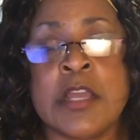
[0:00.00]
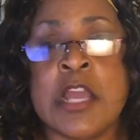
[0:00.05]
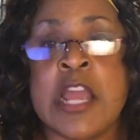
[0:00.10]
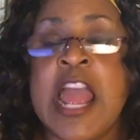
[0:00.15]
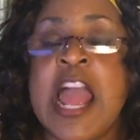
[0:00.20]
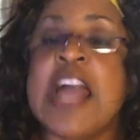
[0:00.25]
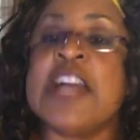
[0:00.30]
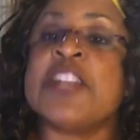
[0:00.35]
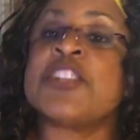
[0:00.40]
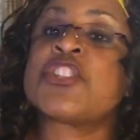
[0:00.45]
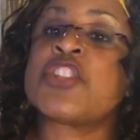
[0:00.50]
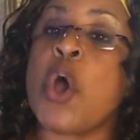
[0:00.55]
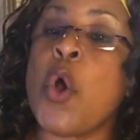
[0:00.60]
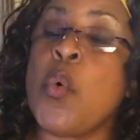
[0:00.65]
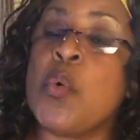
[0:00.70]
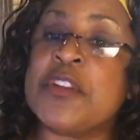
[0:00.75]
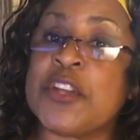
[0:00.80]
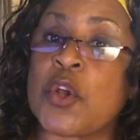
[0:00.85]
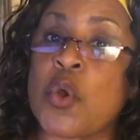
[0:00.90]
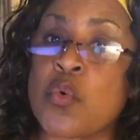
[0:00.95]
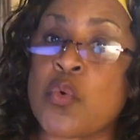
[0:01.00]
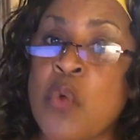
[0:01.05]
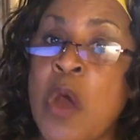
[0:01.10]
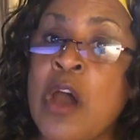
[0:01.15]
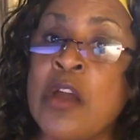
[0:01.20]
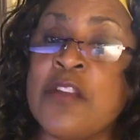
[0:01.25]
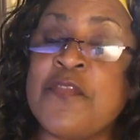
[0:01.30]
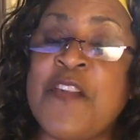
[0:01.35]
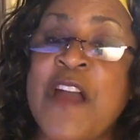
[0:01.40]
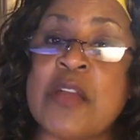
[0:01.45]
And so when the
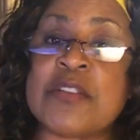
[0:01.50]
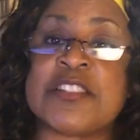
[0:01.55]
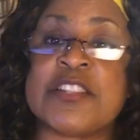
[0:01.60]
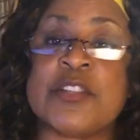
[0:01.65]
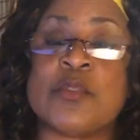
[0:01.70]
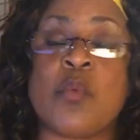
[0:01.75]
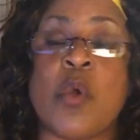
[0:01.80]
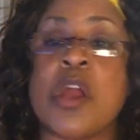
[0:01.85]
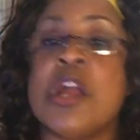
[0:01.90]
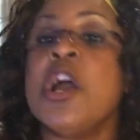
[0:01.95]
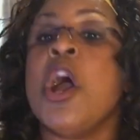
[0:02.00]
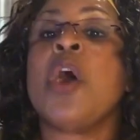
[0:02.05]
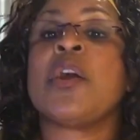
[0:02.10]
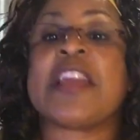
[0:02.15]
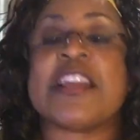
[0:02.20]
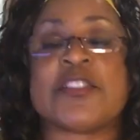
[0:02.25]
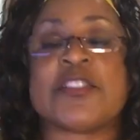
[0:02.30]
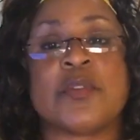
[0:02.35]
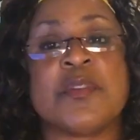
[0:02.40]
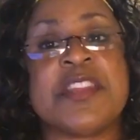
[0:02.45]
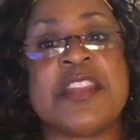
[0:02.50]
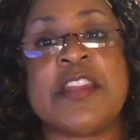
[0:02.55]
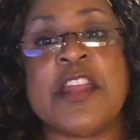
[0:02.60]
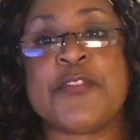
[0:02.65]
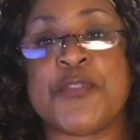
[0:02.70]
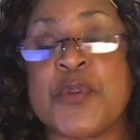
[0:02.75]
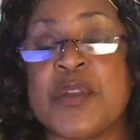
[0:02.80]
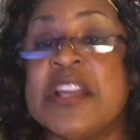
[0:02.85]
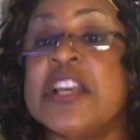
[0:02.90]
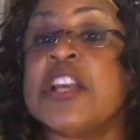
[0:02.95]
coronavirus didn't work, okay,
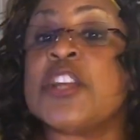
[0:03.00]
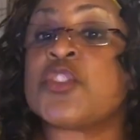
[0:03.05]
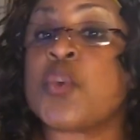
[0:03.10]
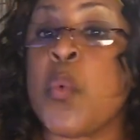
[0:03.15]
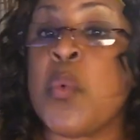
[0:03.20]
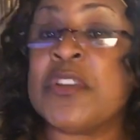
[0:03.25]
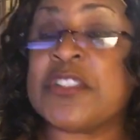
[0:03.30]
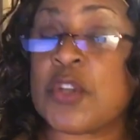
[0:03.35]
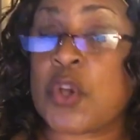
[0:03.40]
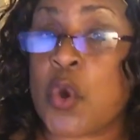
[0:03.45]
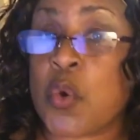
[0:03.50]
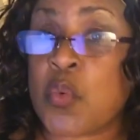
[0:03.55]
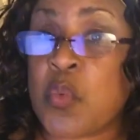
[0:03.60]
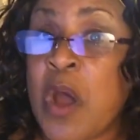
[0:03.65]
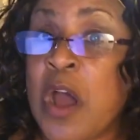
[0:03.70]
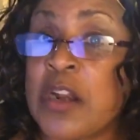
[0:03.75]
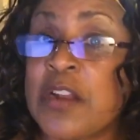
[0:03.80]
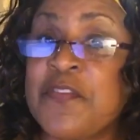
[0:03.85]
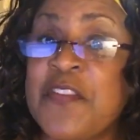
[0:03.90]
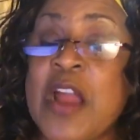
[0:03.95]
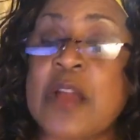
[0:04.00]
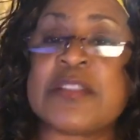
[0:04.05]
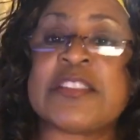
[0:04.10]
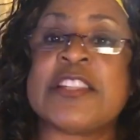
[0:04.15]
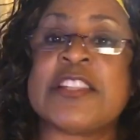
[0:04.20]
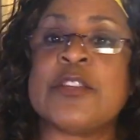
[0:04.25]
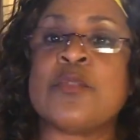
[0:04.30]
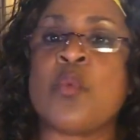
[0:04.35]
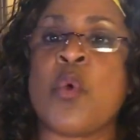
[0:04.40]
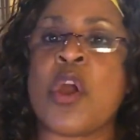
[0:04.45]
so once the coronavirus
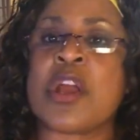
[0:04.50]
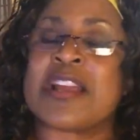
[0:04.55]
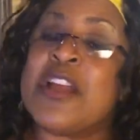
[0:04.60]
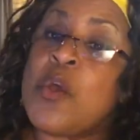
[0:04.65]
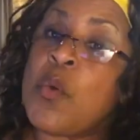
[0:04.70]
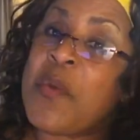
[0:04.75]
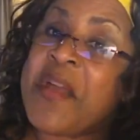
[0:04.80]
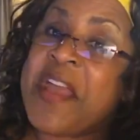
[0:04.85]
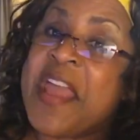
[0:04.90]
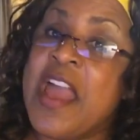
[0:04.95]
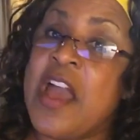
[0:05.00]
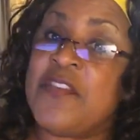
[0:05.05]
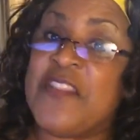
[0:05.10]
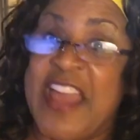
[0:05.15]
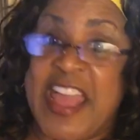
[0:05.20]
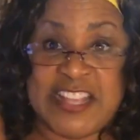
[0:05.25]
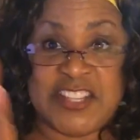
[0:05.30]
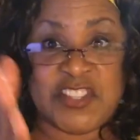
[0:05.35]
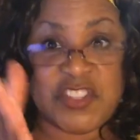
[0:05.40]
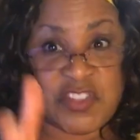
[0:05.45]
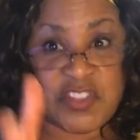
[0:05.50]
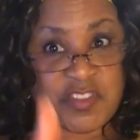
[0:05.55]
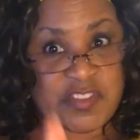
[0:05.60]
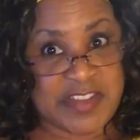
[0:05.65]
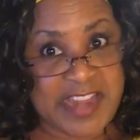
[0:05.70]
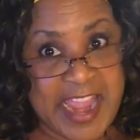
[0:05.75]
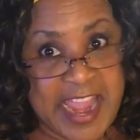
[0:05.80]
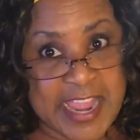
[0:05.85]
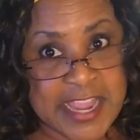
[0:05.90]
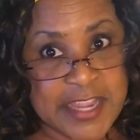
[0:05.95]
didn't work, we have a
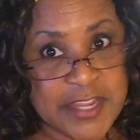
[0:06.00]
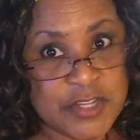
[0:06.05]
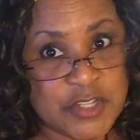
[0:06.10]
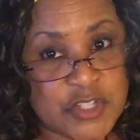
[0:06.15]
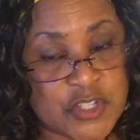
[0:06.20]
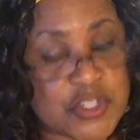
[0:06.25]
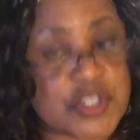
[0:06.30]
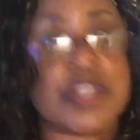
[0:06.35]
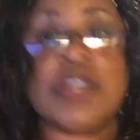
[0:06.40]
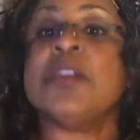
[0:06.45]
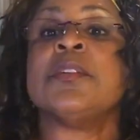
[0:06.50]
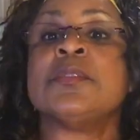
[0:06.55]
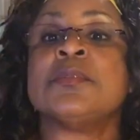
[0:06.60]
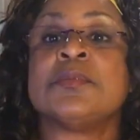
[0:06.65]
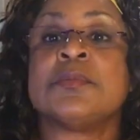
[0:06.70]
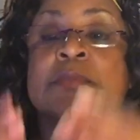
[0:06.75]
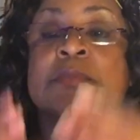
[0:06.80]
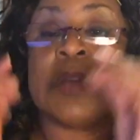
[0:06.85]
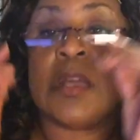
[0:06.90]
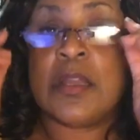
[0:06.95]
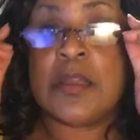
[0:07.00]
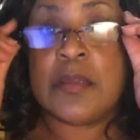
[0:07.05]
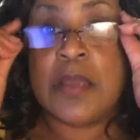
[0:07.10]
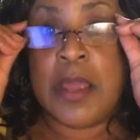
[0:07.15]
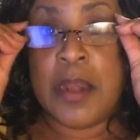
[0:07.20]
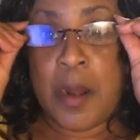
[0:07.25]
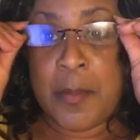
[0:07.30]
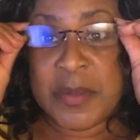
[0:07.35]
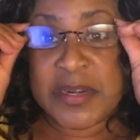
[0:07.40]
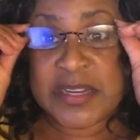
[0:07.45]
staged,
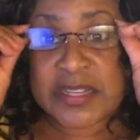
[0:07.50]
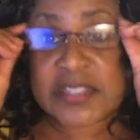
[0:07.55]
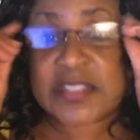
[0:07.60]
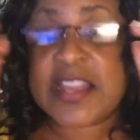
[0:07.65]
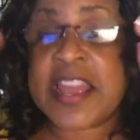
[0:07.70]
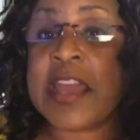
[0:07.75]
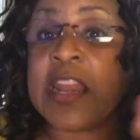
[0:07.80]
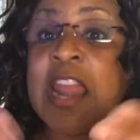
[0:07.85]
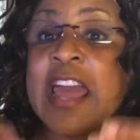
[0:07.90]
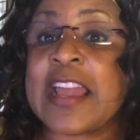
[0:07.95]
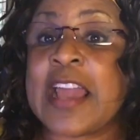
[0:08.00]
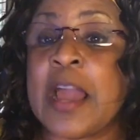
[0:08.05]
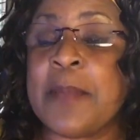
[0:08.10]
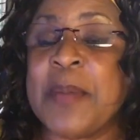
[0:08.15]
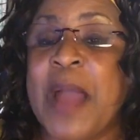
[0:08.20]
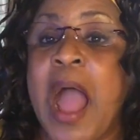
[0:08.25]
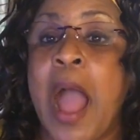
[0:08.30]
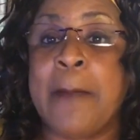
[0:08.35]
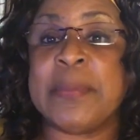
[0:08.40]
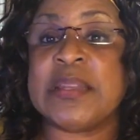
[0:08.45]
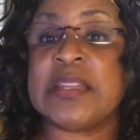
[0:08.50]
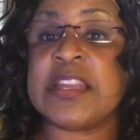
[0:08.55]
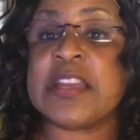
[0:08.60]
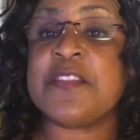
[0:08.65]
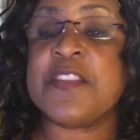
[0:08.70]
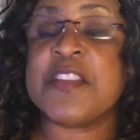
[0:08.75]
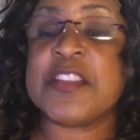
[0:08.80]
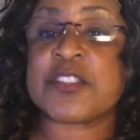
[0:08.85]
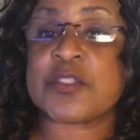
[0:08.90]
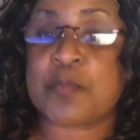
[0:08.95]
and I'm going to say it like I
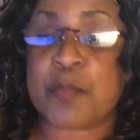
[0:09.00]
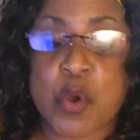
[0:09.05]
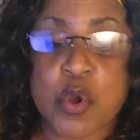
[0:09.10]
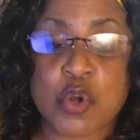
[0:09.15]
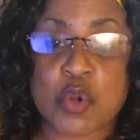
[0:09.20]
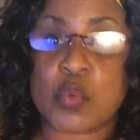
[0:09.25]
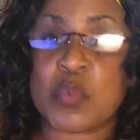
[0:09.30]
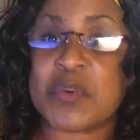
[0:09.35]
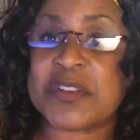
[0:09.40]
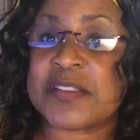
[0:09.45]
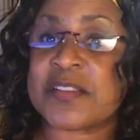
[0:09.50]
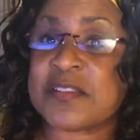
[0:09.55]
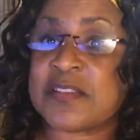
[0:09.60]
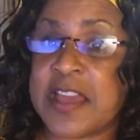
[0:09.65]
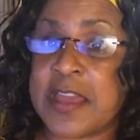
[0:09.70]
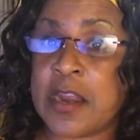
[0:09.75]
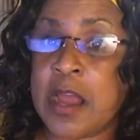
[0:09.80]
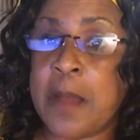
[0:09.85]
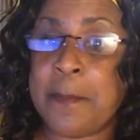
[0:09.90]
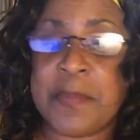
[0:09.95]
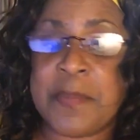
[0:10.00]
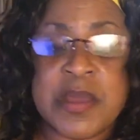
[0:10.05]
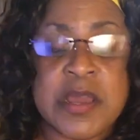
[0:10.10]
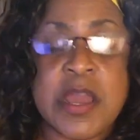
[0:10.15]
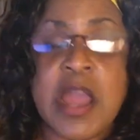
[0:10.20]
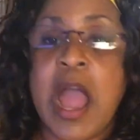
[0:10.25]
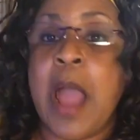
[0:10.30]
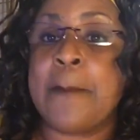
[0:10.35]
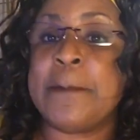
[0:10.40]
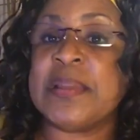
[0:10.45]
believe his murder was set up.
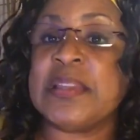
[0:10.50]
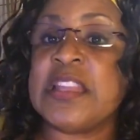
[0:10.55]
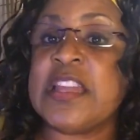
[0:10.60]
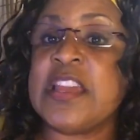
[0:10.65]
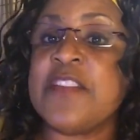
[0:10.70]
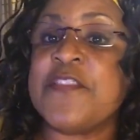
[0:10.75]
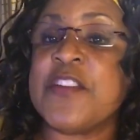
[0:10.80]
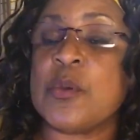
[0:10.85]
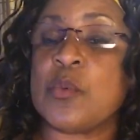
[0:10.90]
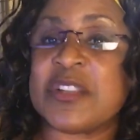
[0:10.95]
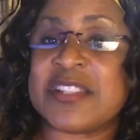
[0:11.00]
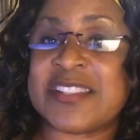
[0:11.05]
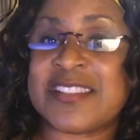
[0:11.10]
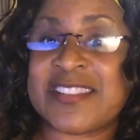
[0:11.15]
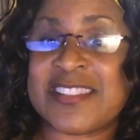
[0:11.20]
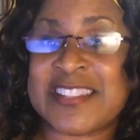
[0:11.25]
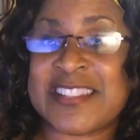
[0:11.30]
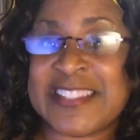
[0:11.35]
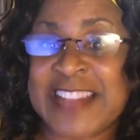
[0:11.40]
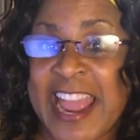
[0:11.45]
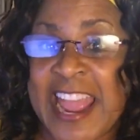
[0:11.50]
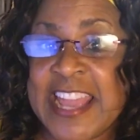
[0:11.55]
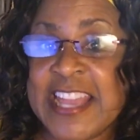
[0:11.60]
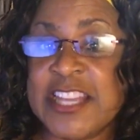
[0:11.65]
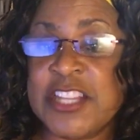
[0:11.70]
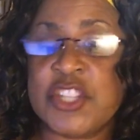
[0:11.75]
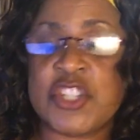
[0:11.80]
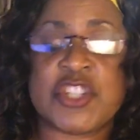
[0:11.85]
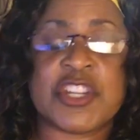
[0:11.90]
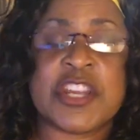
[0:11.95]
I believe it was
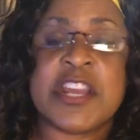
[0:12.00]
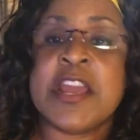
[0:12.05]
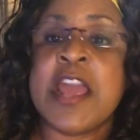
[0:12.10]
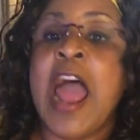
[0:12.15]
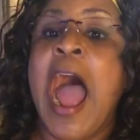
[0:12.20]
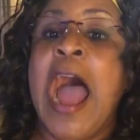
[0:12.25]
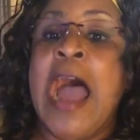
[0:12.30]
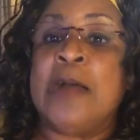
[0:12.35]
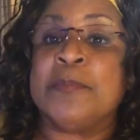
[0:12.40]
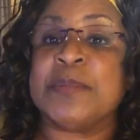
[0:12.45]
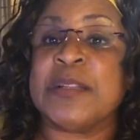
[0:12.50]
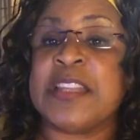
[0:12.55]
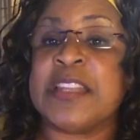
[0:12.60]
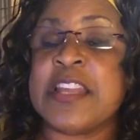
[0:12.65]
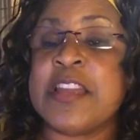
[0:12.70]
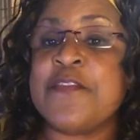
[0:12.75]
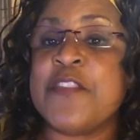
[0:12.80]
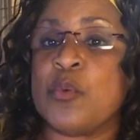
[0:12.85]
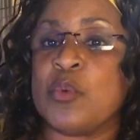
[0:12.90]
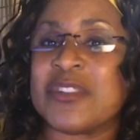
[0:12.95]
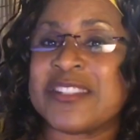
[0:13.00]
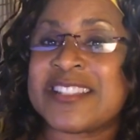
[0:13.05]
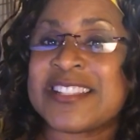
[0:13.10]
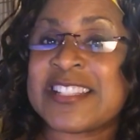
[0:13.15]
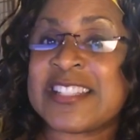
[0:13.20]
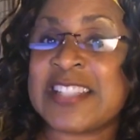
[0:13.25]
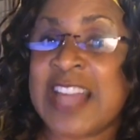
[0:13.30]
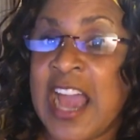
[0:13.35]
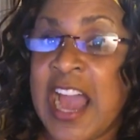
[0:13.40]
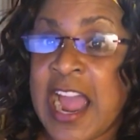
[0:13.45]
staged. I believe it was
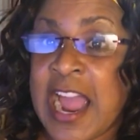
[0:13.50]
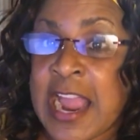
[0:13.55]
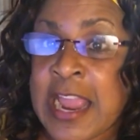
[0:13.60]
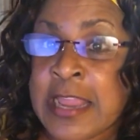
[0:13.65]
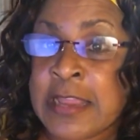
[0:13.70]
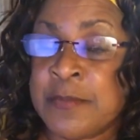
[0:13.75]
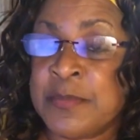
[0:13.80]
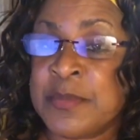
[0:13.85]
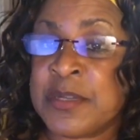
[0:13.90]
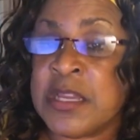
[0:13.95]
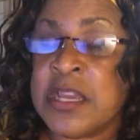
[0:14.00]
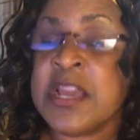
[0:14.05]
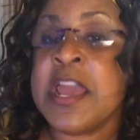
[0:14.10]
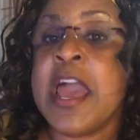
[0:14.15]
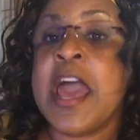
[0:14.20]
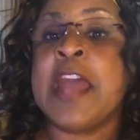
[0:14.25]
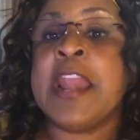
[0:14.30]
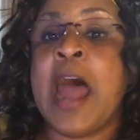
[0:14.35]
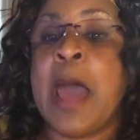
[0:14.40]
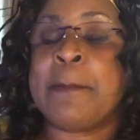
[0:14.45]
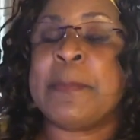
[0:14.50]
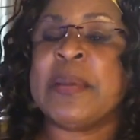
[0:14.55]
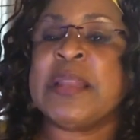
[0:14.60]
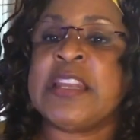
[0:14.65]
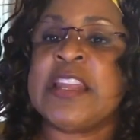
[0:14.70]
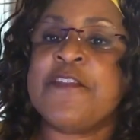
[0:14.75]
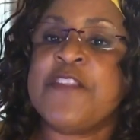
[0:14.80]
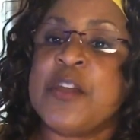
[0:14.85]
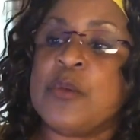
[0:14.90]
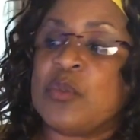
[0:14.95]
timed. And I
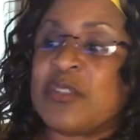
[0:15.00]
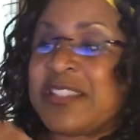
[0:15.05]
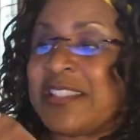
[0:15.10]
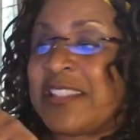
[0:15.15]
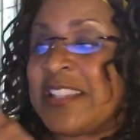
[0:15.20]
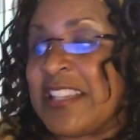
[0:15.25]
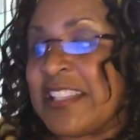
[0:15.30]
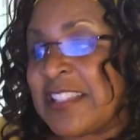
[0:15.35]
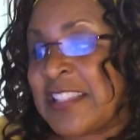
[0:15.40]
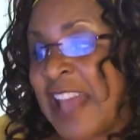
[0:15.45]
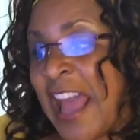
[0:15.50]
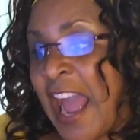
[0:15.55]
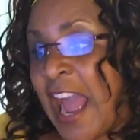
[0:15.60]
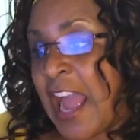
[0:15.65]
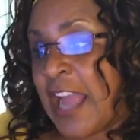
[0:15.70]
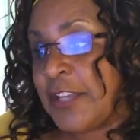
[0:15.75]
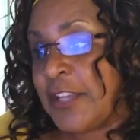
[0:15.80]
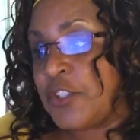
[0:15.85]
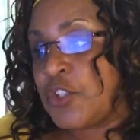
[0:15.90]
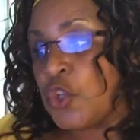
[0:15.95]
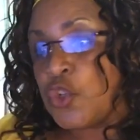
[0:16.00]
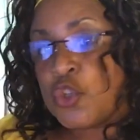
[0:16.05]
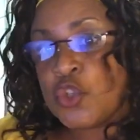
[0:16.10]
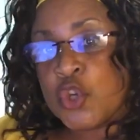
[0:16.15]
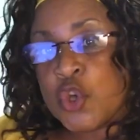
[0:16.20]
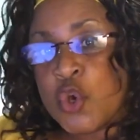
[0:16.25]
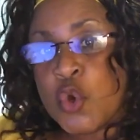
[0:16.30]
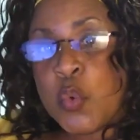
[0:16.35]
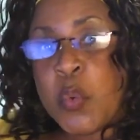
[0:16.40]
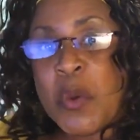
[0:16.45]
believe it was designed to
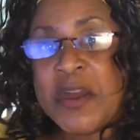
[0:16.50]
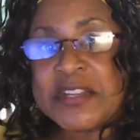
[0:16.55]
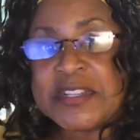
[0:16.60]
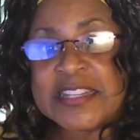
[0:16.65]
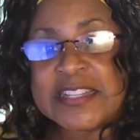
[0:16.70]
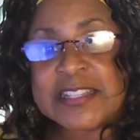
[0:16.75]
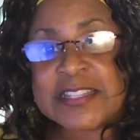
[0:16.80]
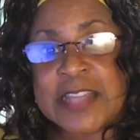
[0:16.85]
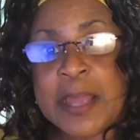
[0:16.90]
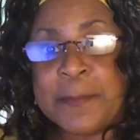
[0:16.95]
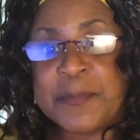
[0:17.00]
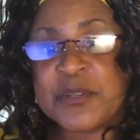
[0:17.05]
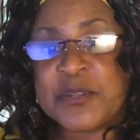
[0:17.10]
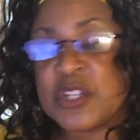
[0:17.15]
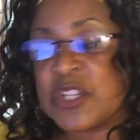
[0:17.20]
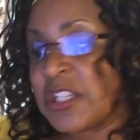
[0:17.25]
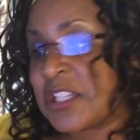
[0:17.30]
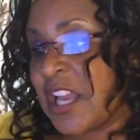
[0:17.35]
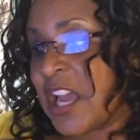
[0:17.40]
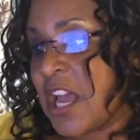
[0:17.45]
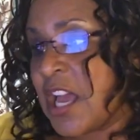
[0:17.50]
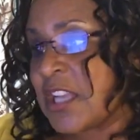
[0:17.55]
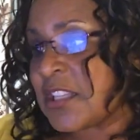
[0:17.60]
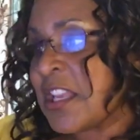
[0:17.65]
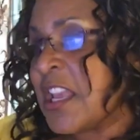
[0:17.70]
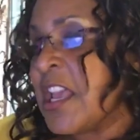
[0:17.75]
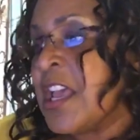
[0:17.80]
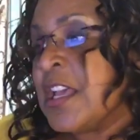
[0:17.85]
do what deception does.